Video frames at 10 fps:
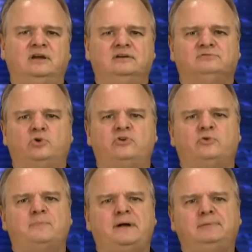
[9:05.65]
Florida
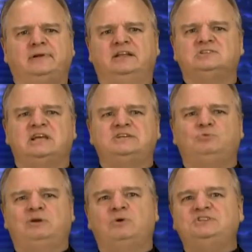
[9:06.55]
Republicans last
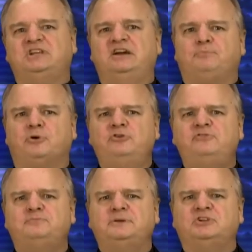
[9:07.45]
week Wednesday
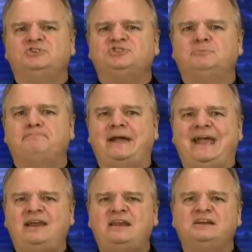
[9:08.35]
approved bills to
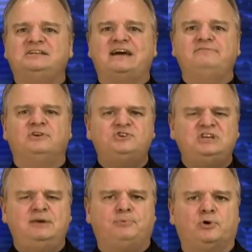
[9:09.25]
ban
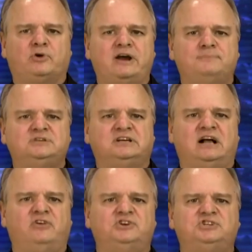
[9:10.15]
diversity programs in
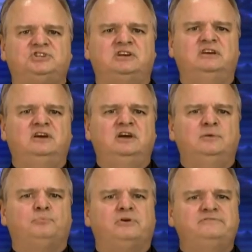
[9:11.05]
colleges and
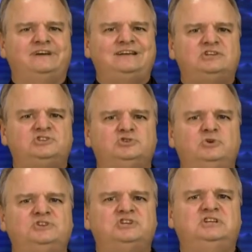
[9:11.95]
prevent
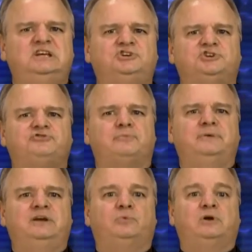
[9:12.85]
students and teachers from
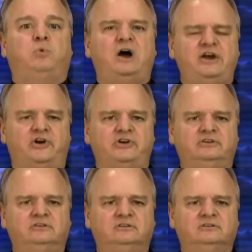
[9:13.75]
being required,
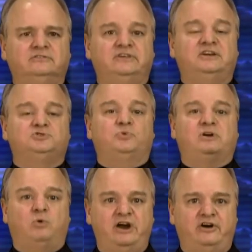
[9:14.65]
that is
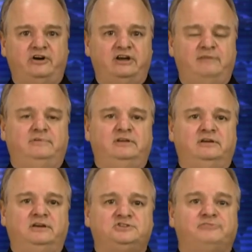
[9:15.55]
required, and
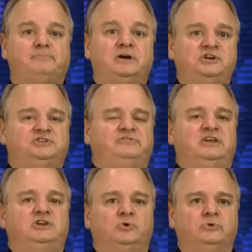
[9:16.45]
as if punished if they
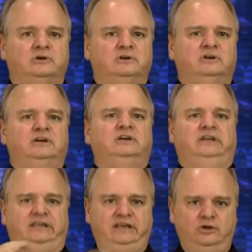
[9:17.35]
don't,
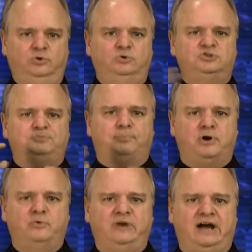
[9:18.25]
use
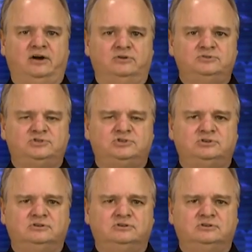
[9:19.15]
pronouns